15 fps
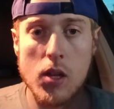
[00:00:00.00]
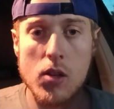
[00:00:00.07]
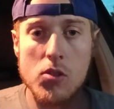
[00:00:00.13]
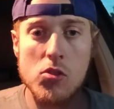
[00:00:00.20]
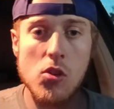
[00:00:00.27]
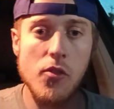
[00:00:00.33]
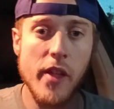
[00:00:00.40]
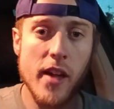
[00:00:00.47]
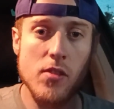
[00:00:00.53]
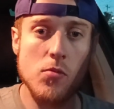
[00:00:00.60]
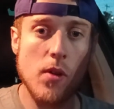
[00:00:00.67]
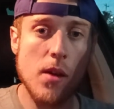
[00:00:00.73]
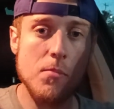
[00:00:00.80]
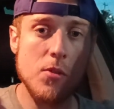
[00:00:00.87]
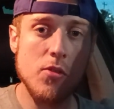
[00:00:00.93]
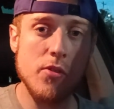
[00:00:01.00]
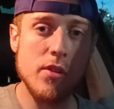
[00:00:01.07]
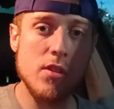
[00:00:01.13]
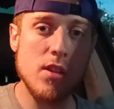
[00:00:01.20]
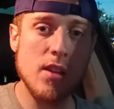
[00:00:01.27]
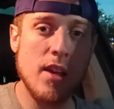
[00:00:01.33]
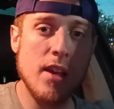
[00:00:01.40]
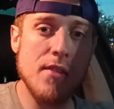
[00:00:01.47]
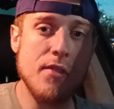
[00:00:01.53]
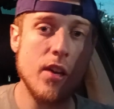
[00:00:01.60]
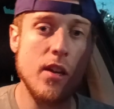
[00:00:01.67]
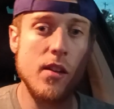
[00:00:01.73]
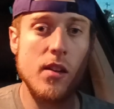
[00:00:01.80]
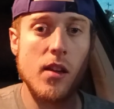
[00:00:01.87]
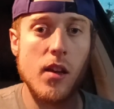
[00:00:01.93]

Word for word: So that's why I'm going to give it